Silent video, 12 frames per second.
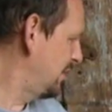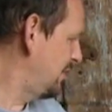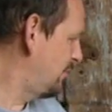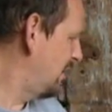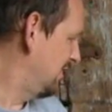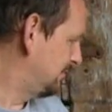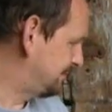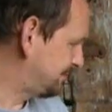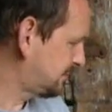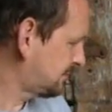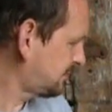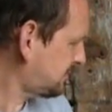equally well,
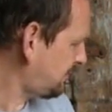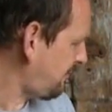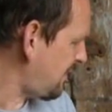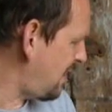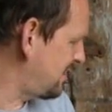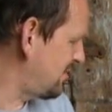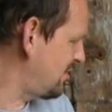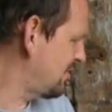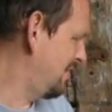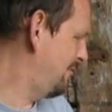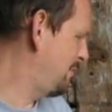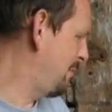such
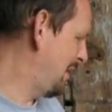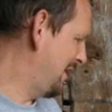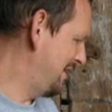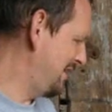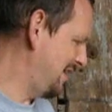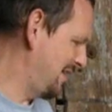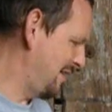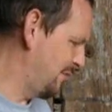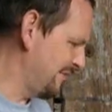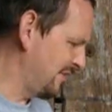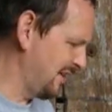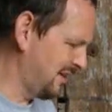as I've prepared here.
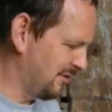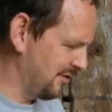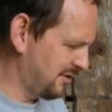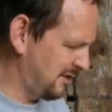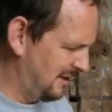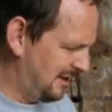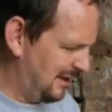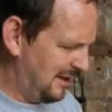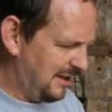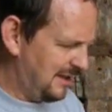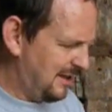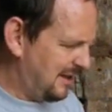Now, what have I got?
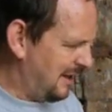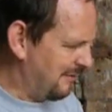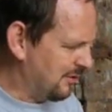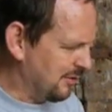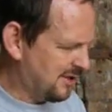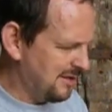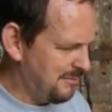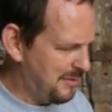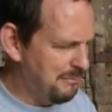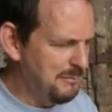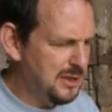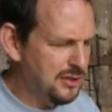I've got
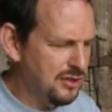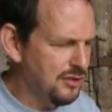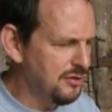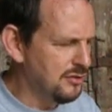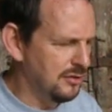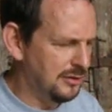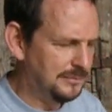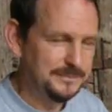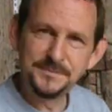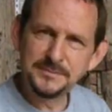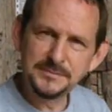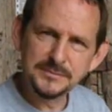some mature
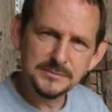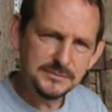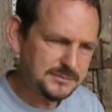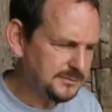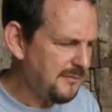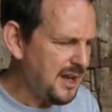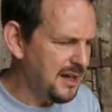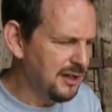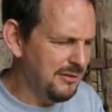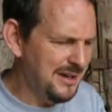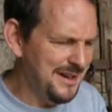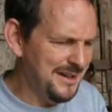
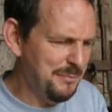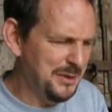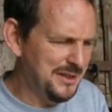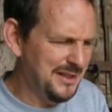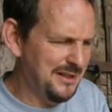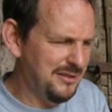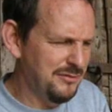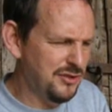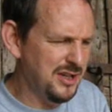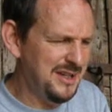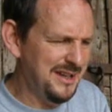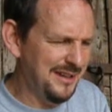Grana Padano
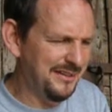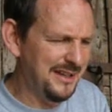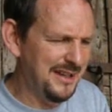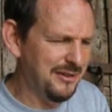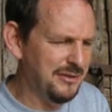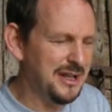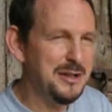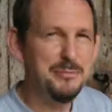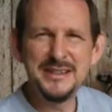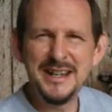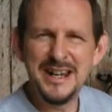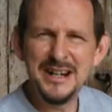cheese. Now, Grana
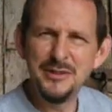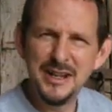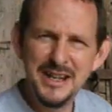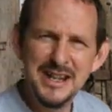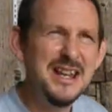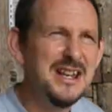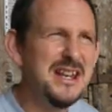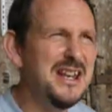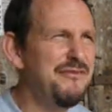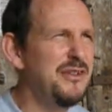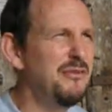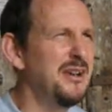Padano,
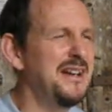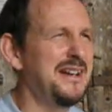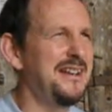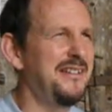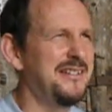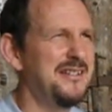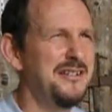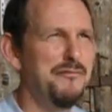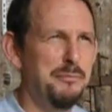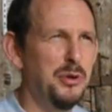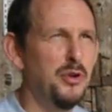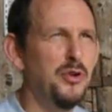if you like, is a kind
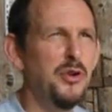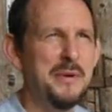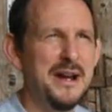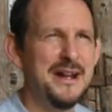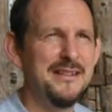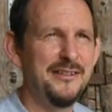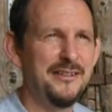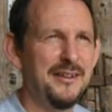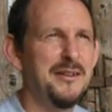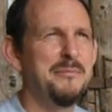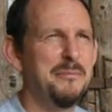of poor man's